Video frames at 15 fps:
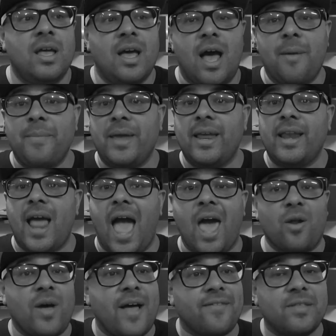I mean, I
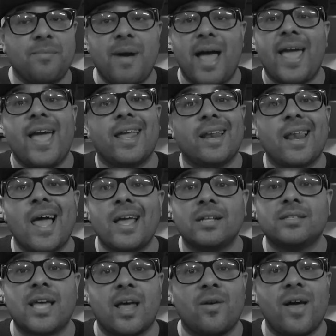don't have to buy
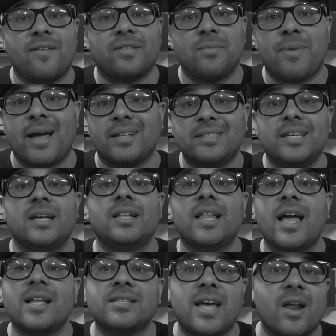headlights, I don't have to buy tail
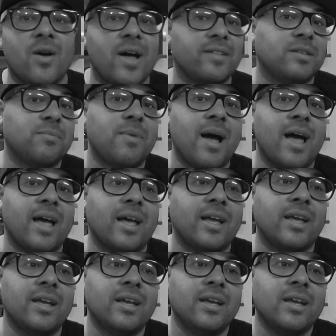lights, I don't have to
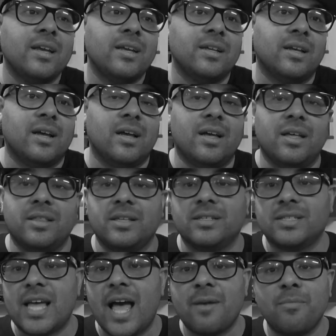buy the
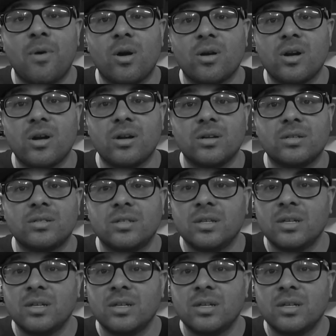side markers.